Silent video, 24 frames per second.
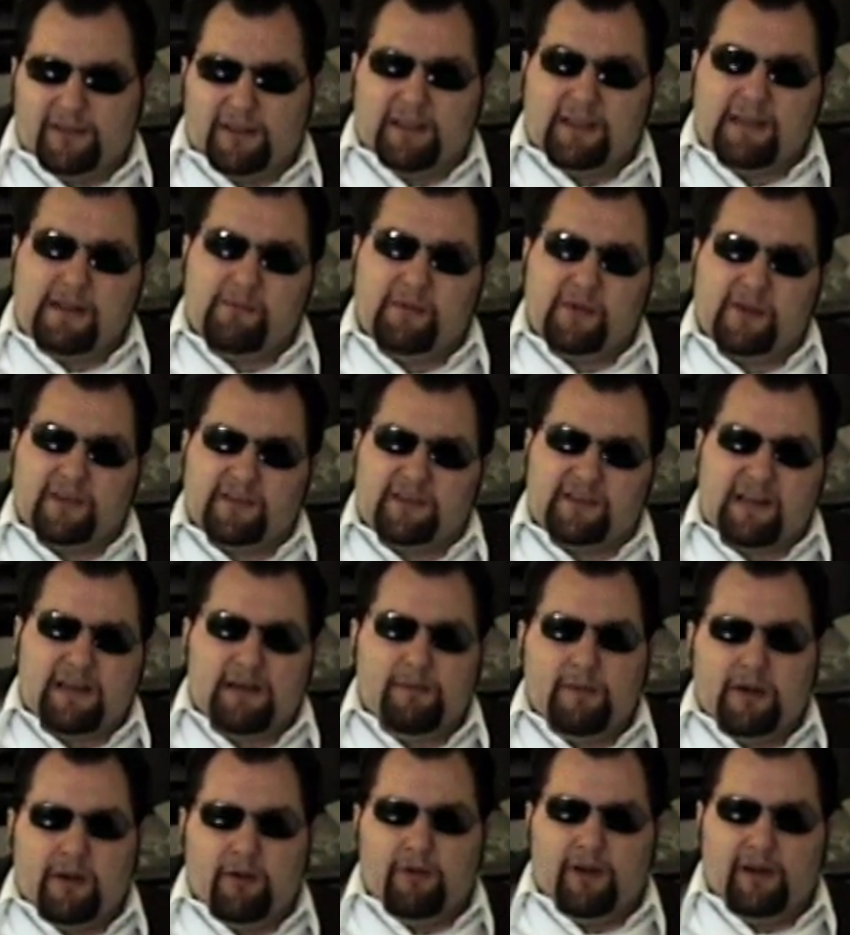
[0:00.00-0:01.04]
keep the
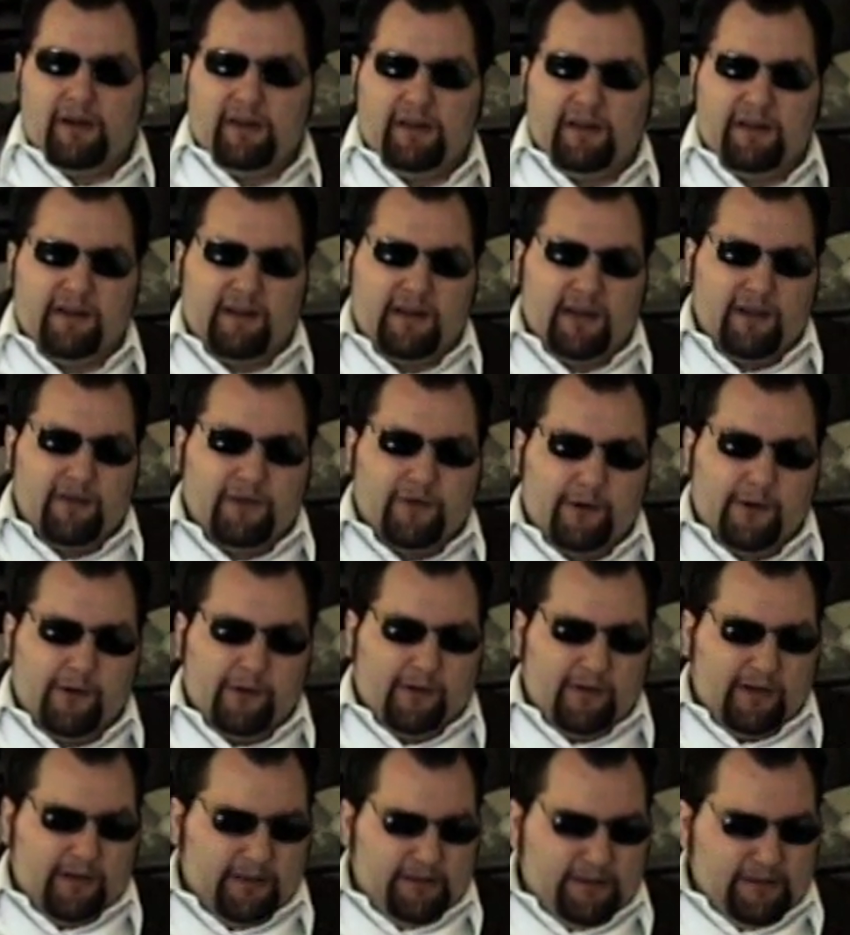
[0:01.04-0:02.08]
team unity
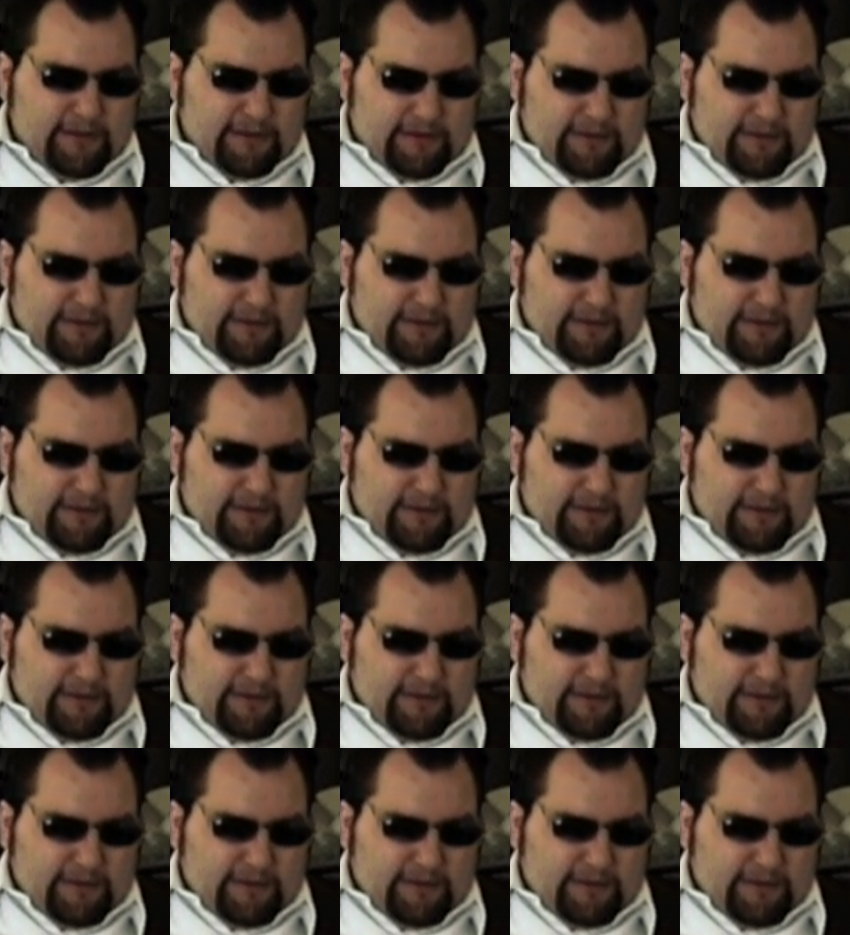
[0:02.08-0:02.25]
together.